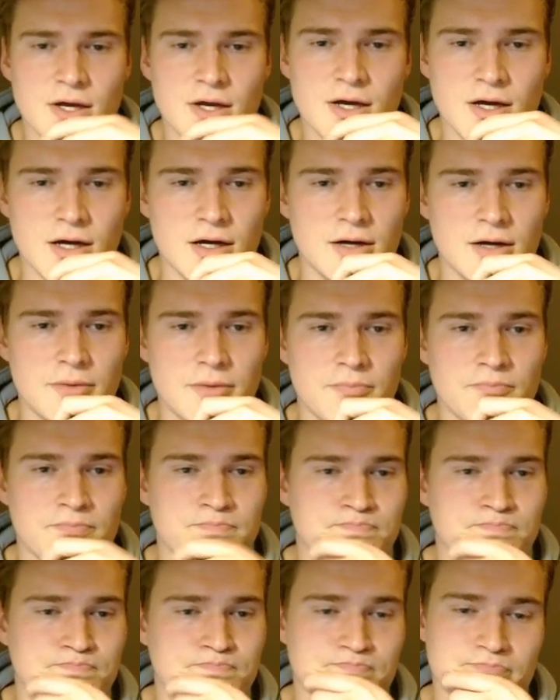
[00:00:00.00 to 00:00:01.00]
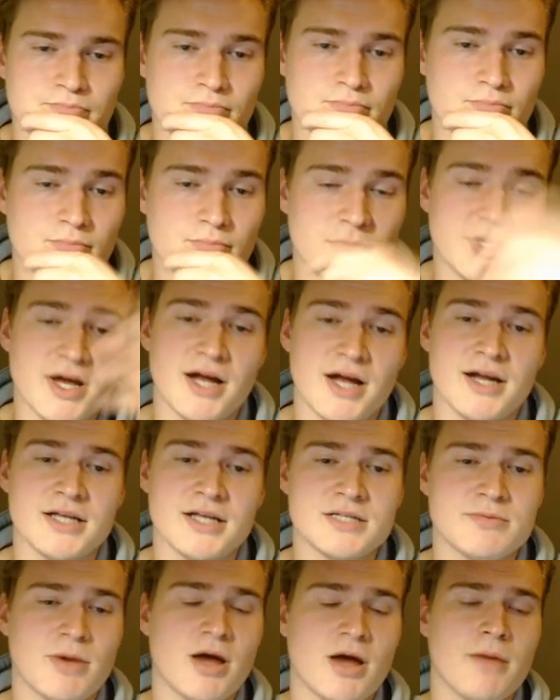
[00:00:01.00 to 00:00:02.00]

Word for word: Um, but yeah, that's my